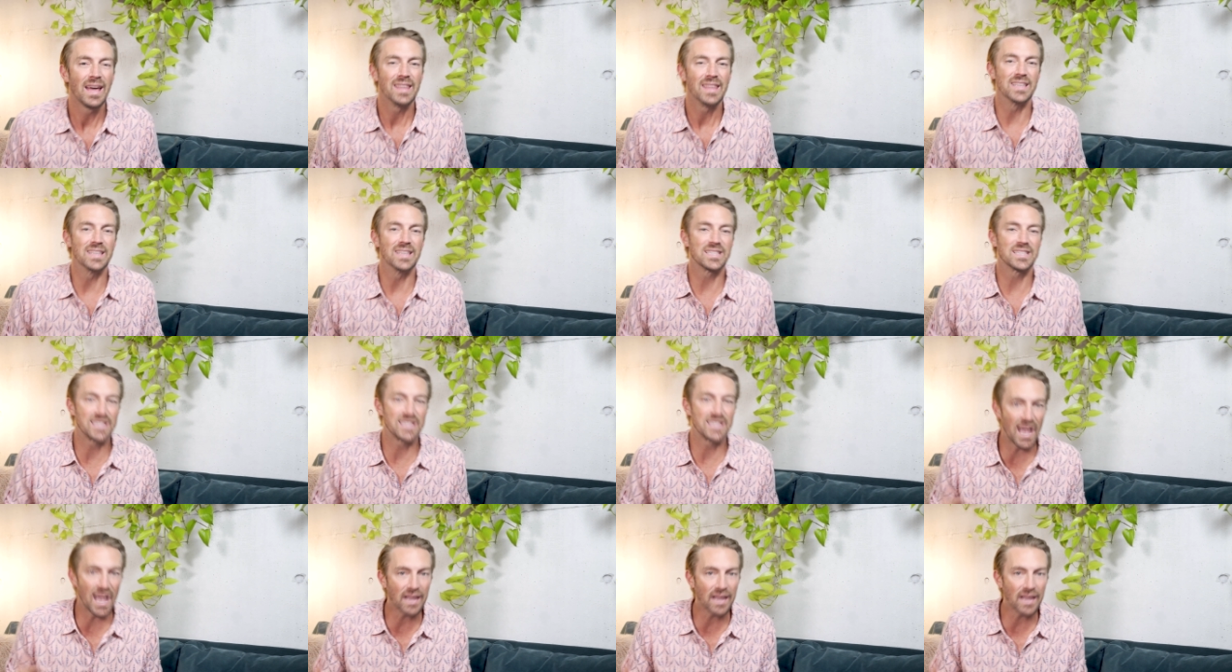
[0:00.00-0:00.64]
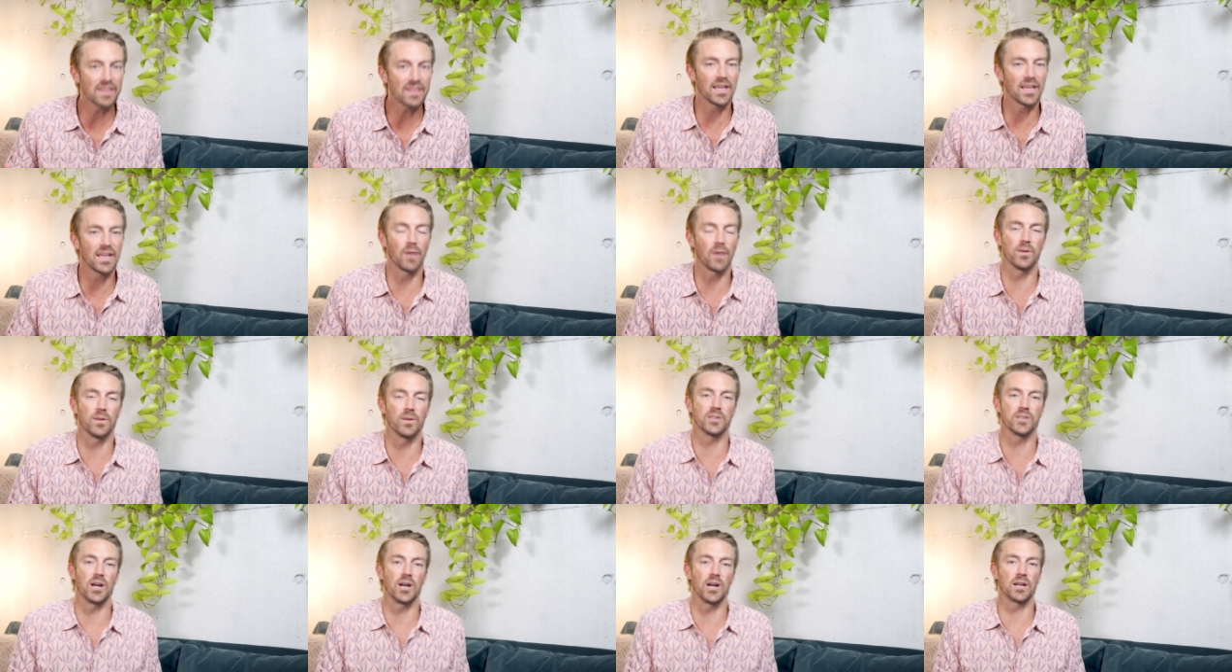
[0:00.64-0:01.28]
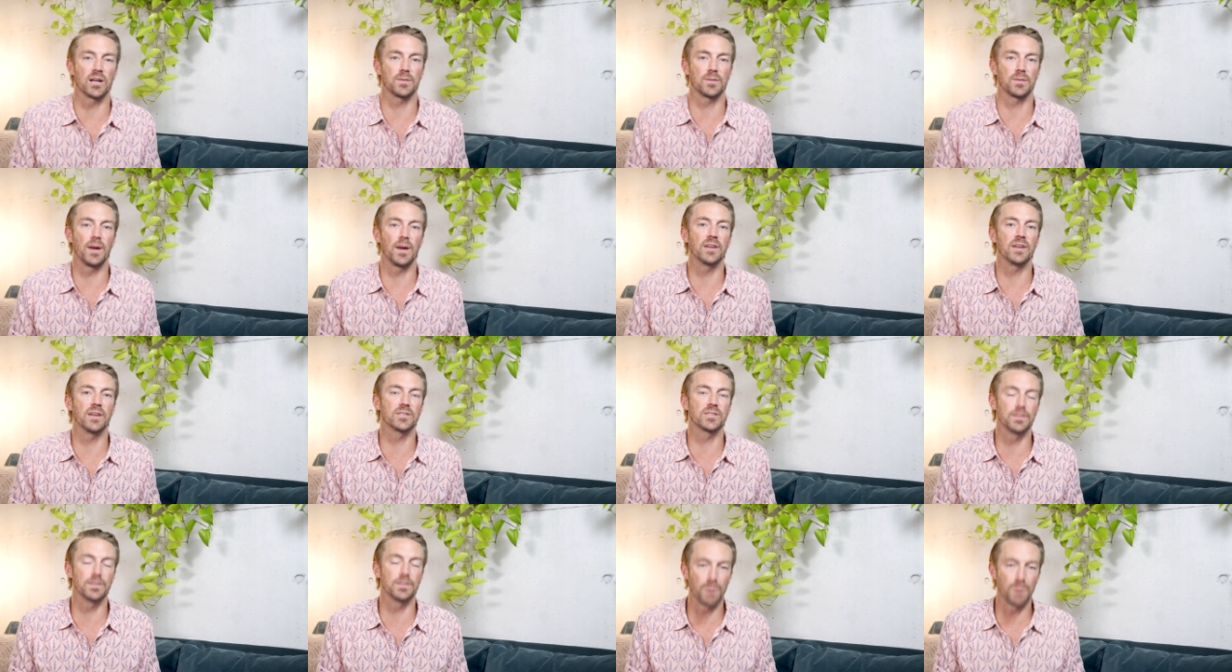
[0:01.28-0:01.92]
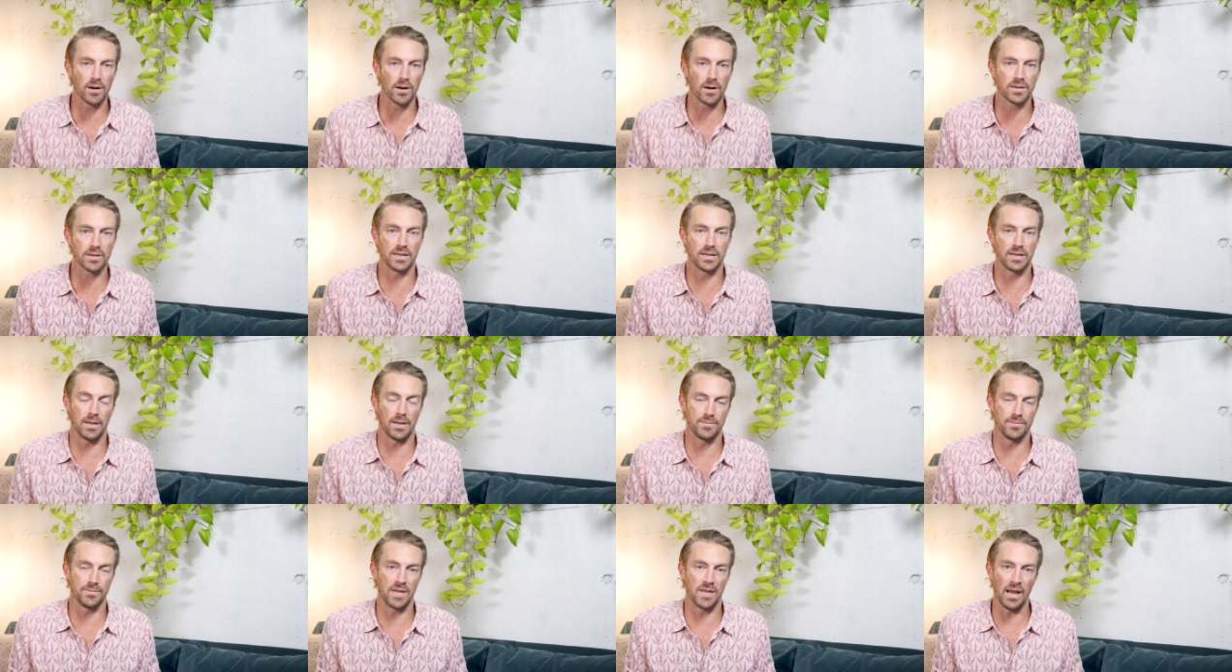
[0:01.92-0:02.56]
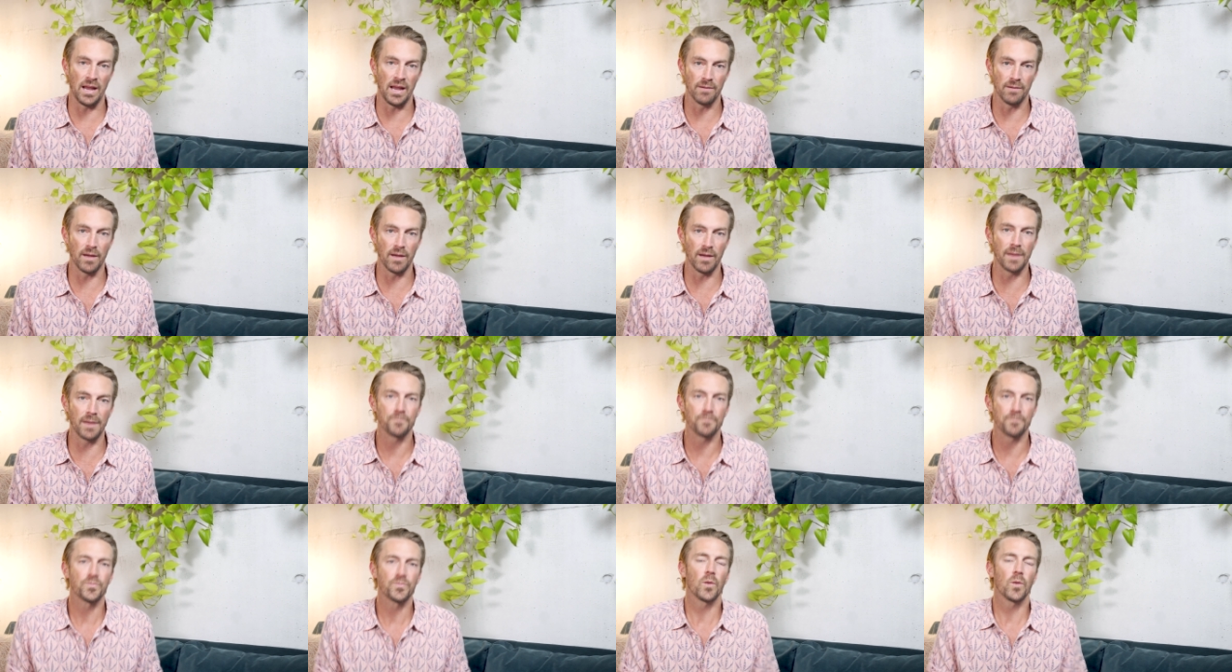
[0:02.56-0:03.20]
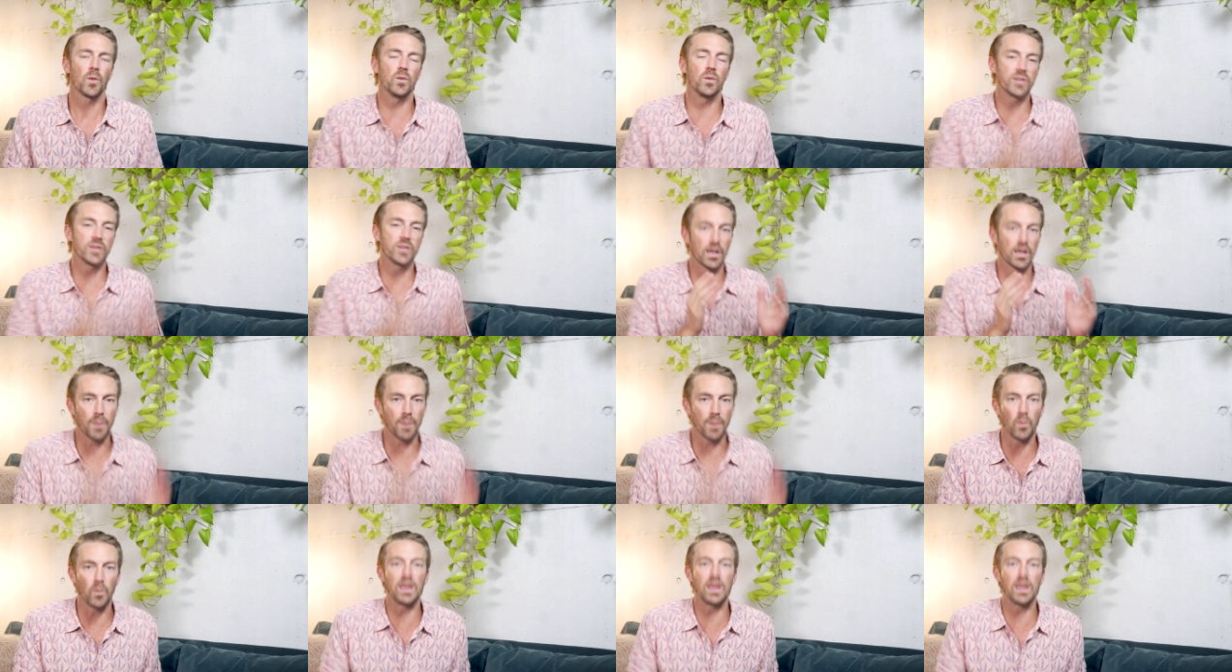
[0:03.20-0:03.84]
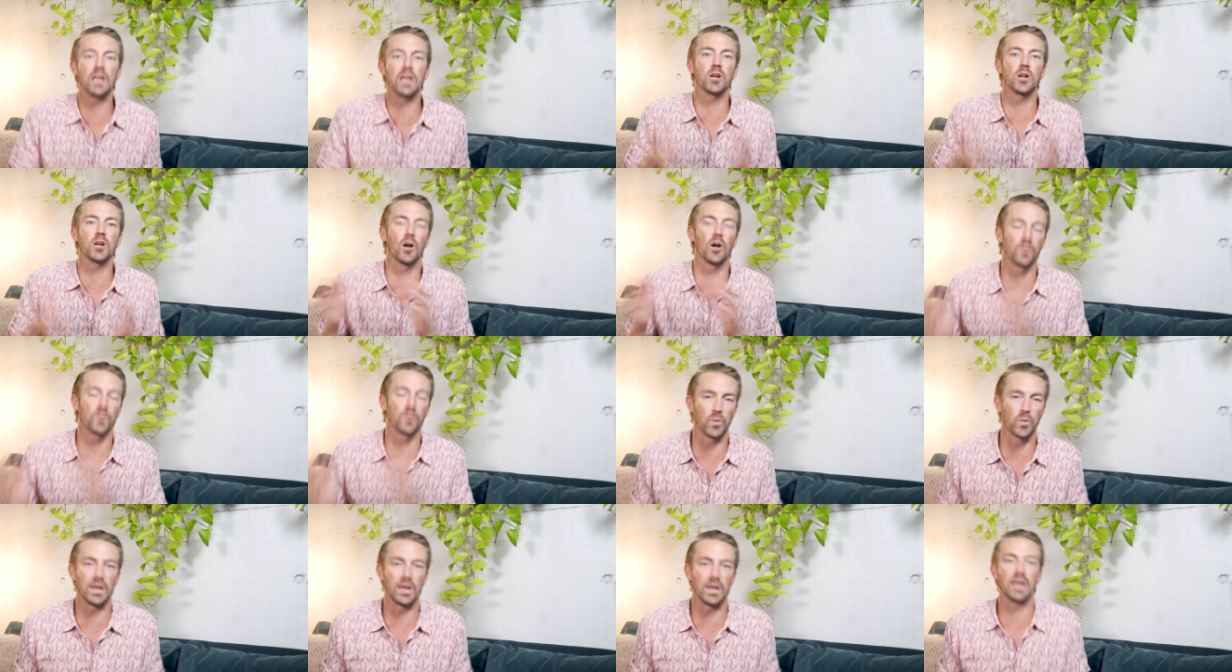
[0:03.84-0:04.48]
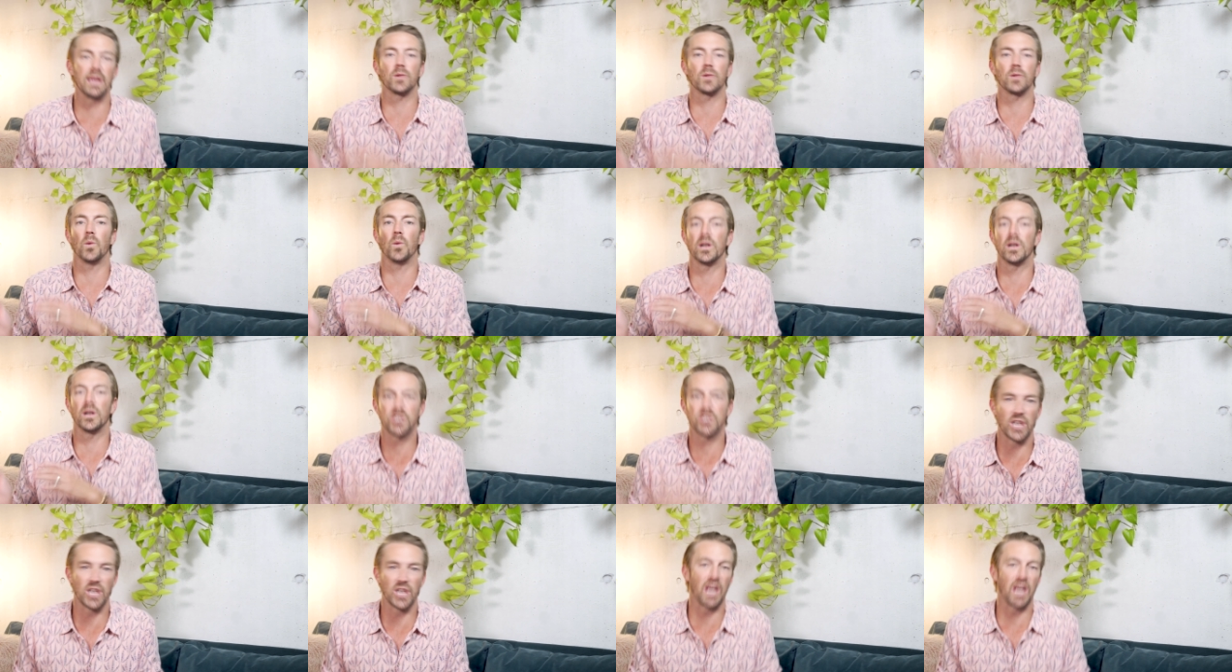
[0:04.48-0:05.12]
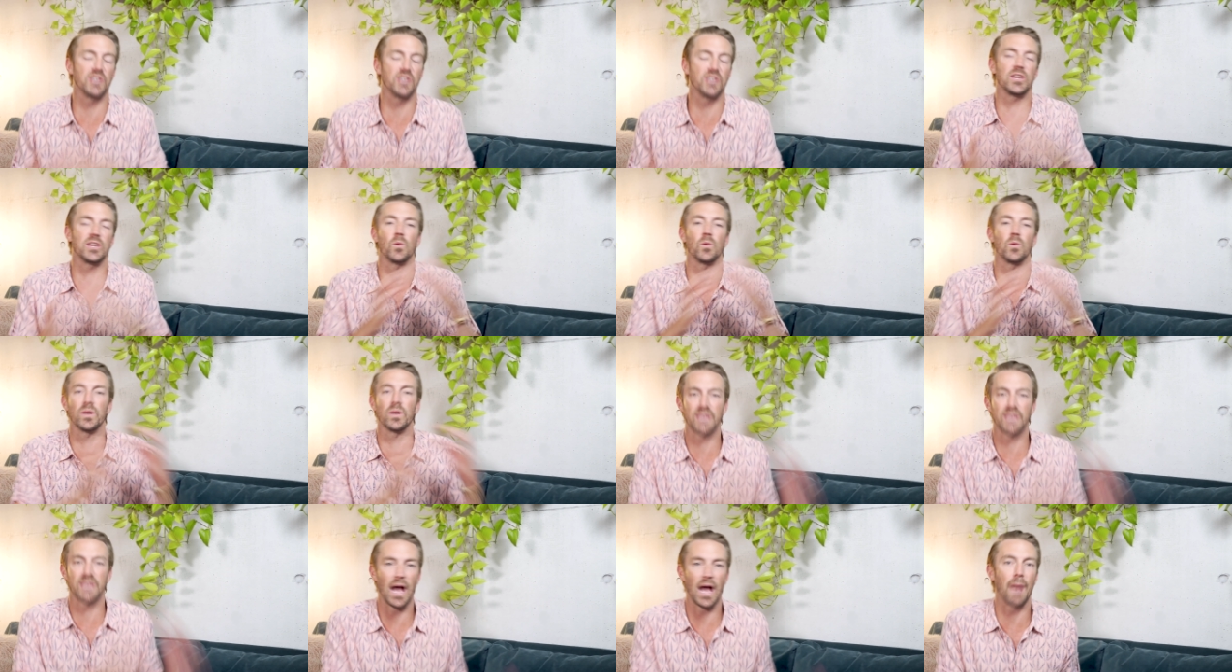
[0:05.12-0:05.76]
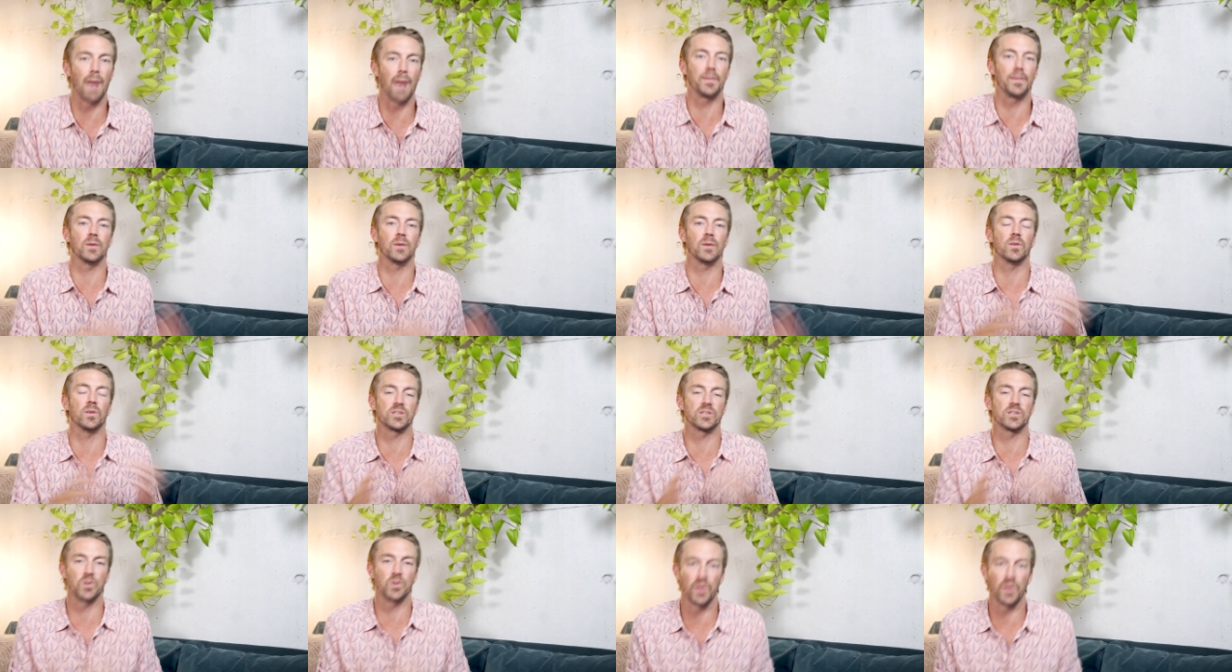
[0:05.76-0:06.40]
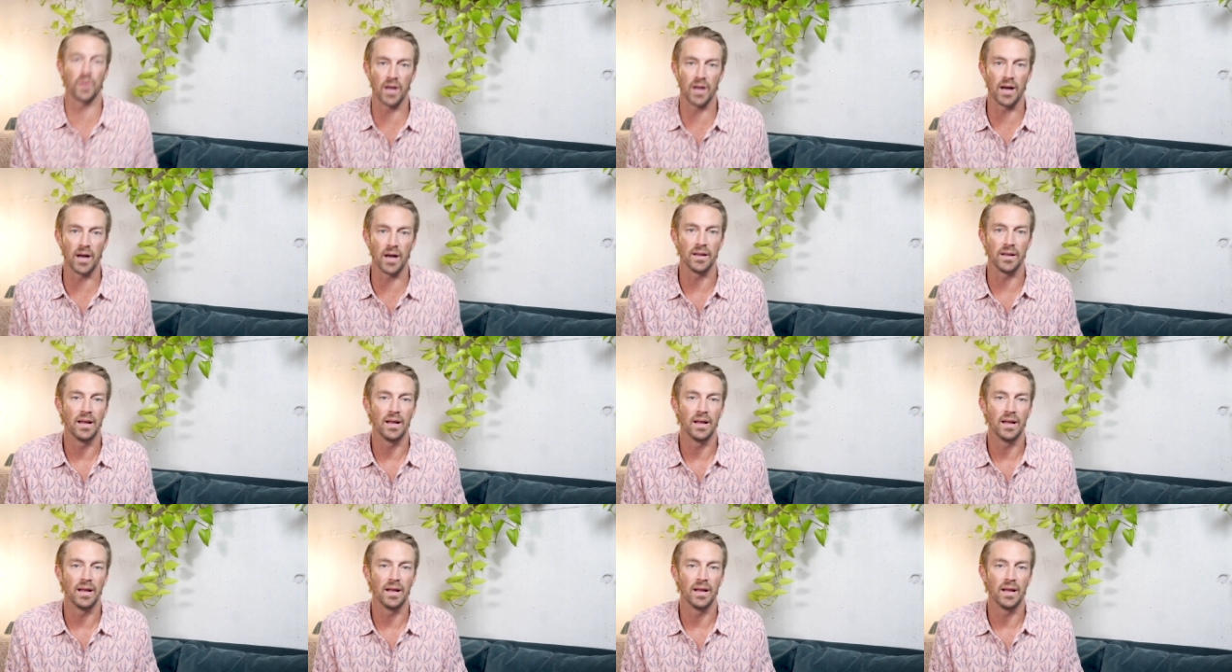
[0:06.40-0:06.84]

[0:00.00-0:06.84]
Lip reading: The second thing I want to talk about is the market update, right? We talk about week over week, what's changing, what's happening, what's going on.